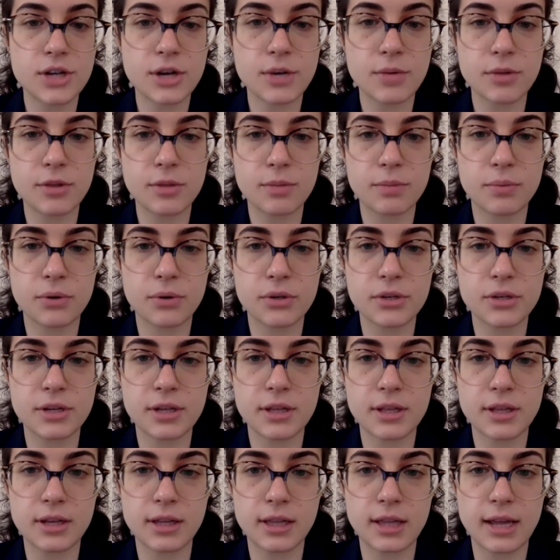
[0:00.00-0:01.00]
with the person
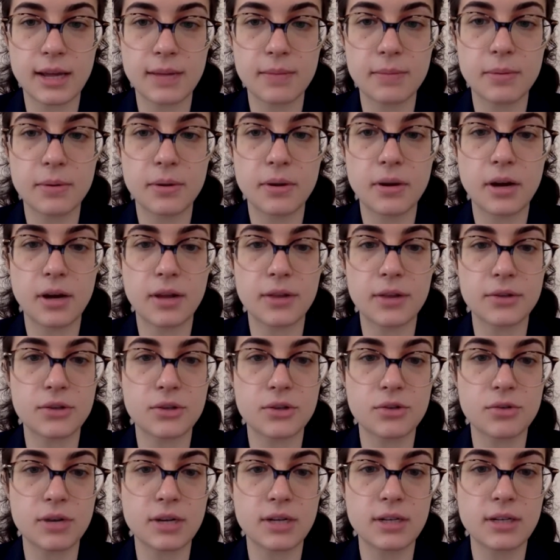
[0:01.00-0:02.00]
in the club, on the
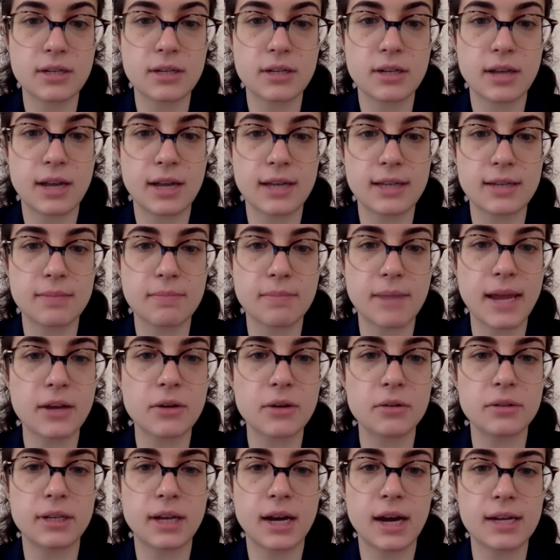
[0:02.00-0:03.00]
street, has a
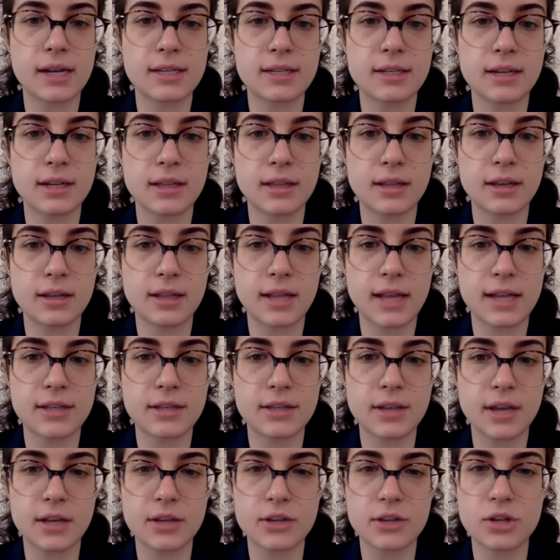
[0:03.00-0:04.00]
mangled cousin in the
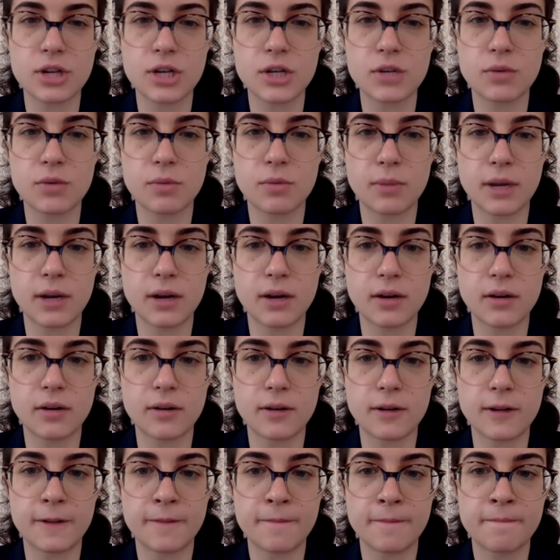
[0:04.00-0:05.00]
glance I exchange with my
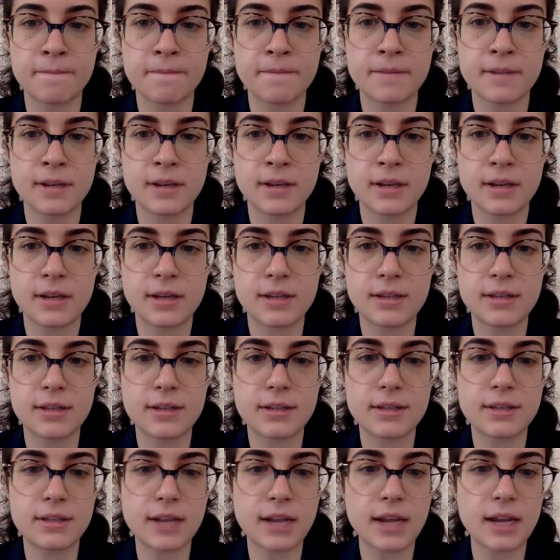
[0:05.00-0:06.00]
uncle. His
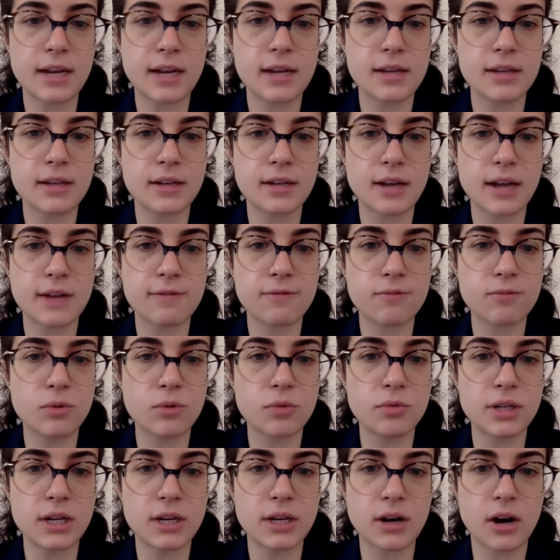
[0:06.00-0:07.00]
disdain is a knife
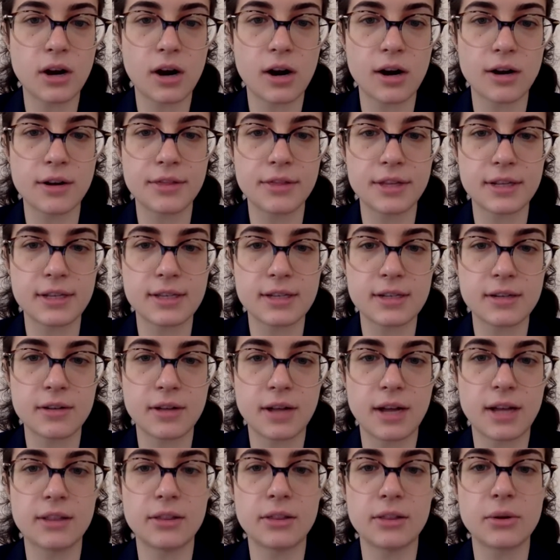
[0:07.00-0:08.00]
wound in a heart that's still
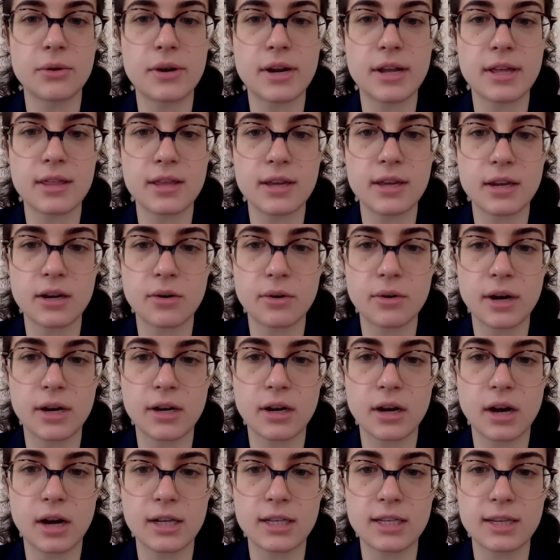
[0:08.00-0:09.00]
unlearning the ingrained
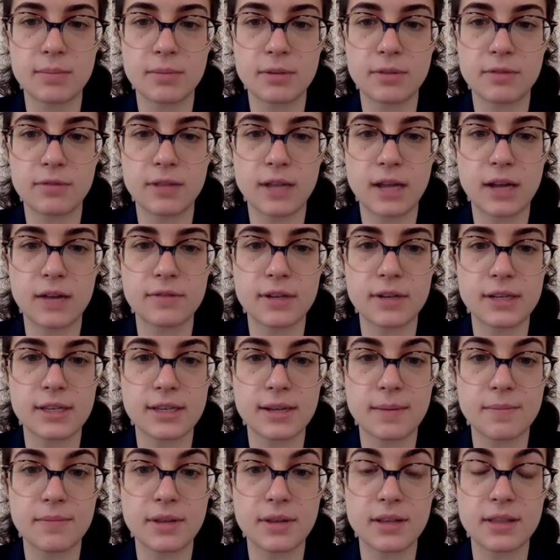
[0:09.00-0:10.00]
concept of love as
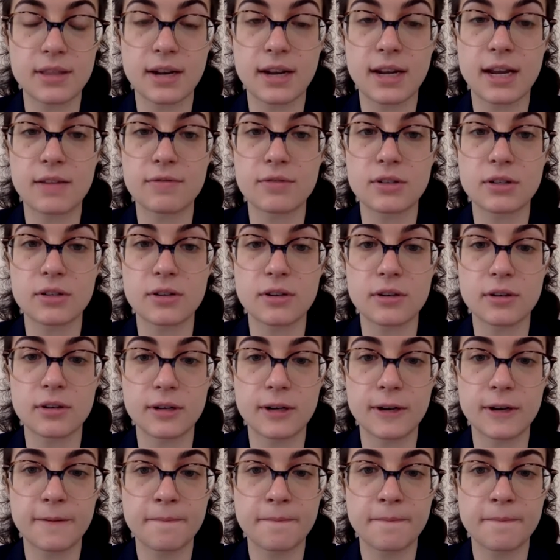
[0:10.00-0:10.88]
something that I have to earn.